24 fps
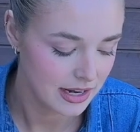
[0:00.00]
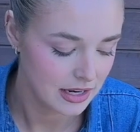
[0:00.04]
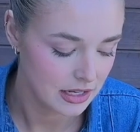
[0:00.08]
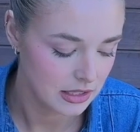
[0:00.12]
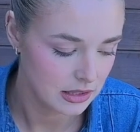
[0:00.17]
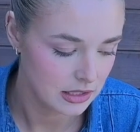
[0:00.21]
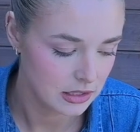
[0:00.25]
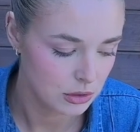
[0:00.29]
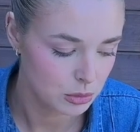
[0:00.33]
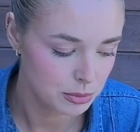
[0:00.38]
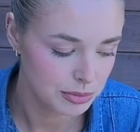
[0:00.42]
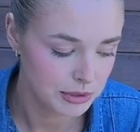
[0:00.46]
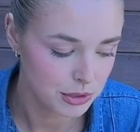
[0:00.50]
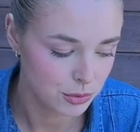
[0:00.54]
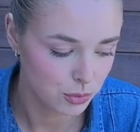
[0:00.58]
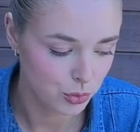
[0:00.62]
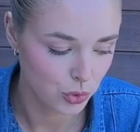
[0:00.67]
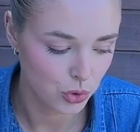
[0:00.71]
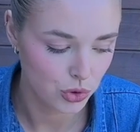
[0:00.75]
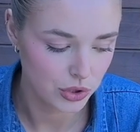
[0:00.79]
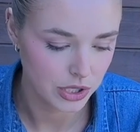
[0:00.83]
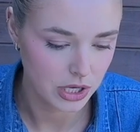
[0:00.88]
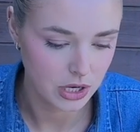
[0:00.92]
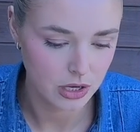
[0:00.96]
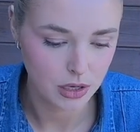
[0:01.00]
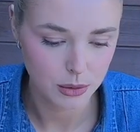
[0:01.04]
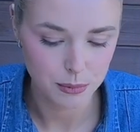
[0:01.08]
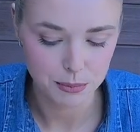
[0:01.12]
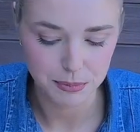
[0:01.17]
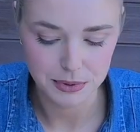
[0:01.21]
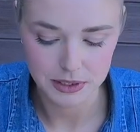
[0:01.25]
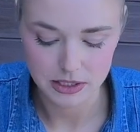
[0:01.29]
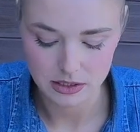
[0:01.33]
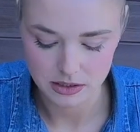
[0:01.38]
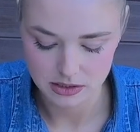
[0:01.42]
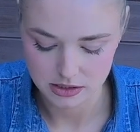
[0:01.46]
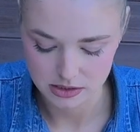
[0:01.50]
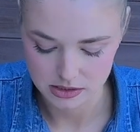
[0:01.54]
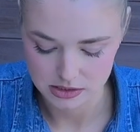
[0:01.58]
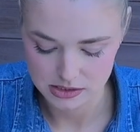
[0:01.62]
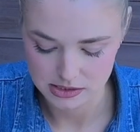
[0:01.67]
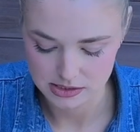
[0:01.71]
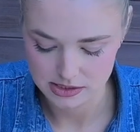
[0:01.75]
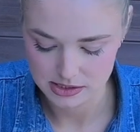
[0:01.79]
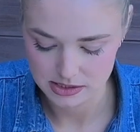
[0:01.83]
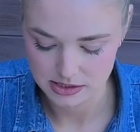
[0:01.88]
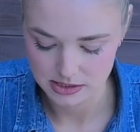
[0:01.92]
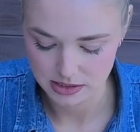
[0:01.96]
a little bit of water
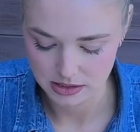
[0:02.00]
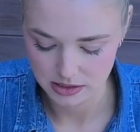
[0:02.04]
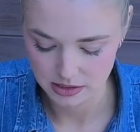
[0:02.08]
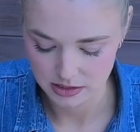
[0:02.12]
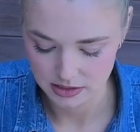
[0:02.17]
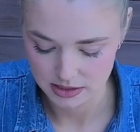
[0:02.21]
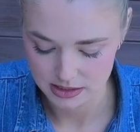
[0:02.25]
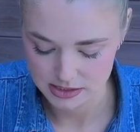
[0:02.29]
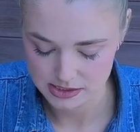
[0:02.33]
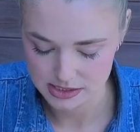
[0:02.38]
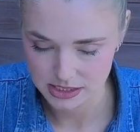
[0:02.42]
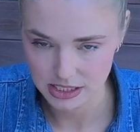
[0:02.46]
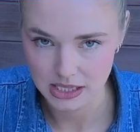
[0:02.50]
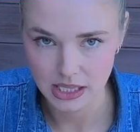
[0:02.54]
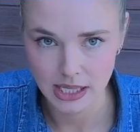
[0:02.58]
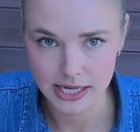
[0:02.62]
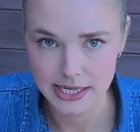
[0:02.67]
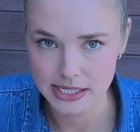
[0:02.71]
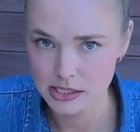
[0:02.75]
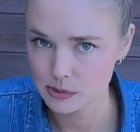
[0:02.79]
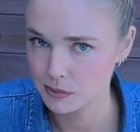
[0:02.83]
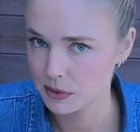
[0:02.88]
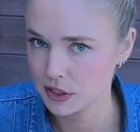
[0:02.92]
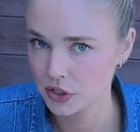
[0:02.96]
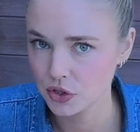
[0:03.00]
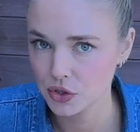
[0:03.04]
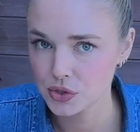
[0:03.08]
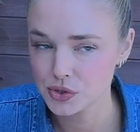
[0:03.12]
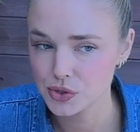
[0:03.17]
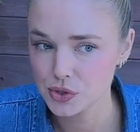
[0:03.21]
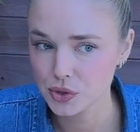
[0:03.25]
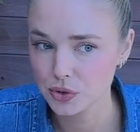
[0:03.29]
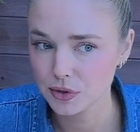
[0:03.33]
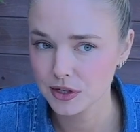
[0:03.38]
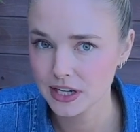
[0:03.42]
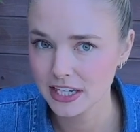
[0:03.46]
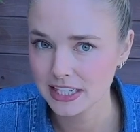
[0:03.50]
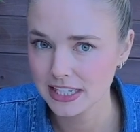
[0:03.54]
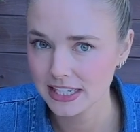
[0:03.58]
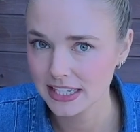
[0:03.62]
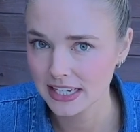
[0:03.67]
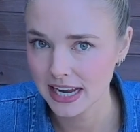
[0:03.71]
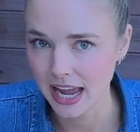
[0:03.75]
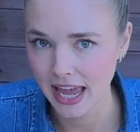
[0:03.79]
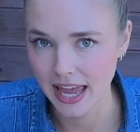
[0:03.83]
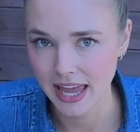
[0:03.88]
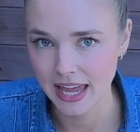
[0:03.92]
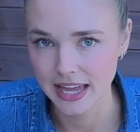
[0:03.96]
because this clay has been used already,
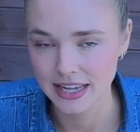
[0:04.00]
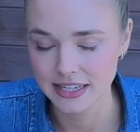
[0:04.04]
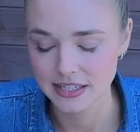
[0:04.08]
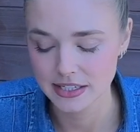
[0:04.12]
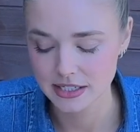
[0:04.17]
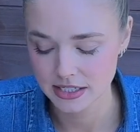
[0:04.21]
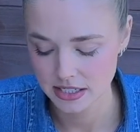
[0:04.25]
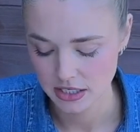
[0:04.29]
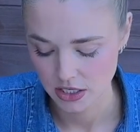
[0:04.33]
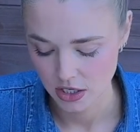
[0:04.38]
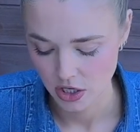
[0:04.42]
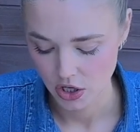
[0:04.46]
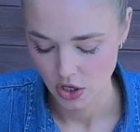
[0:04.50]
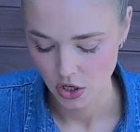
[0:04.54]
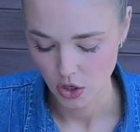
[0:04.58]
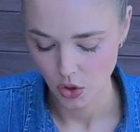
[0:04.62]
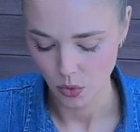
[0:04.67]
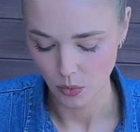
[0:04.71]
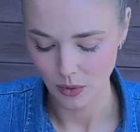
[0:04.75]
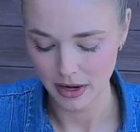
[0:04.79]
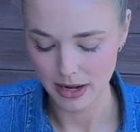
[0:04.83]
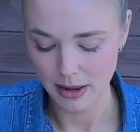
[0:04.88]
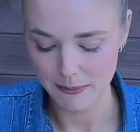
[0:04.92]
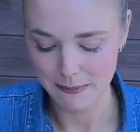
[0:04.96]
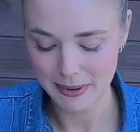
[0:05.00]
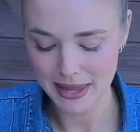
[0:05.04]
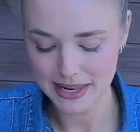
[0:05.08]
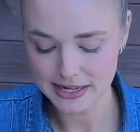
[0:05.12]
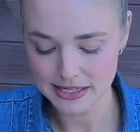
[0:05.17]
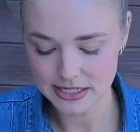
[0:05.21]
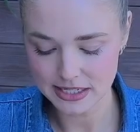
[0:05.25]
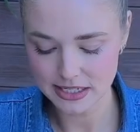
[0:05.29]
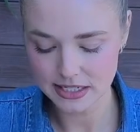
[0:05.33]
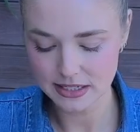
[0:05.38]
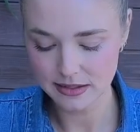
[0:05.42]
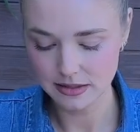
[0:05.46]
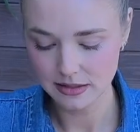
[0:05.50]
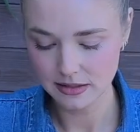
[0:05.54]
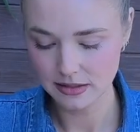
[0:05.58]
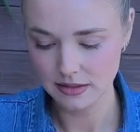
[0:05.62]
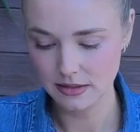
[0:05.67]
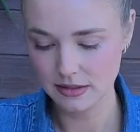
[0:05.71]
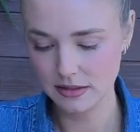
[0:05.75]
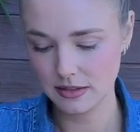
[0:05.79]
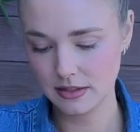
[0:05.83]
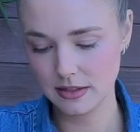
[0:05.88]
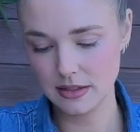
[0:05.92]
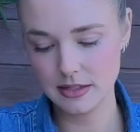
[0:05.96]
and when I bend it,
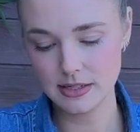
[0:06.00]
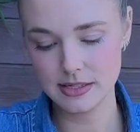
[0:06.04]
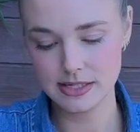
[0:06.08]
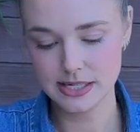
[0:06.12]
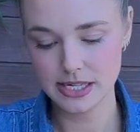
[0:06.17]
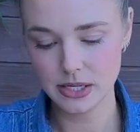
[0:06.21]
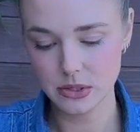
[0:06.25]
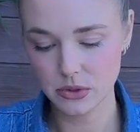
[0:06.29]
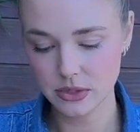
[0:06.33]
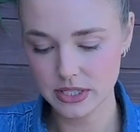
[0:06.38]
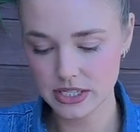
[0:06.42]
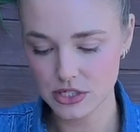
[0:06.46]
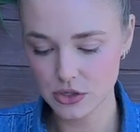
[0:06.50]
see all these